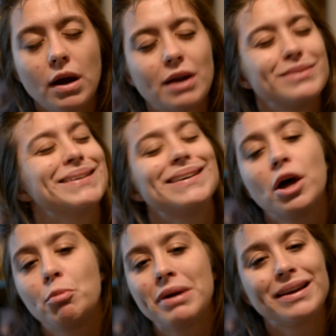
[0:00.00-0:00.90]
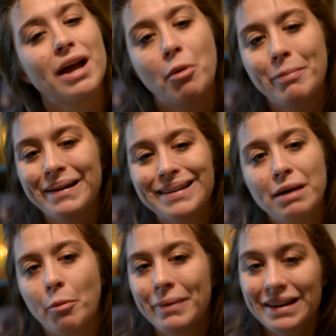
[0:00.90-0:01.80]
and I was like, yeah, I'll pick it up, I'll pick it
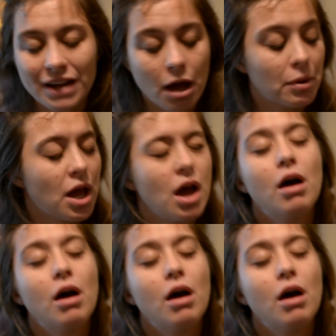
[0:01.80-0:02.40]
up, I'll pick it up.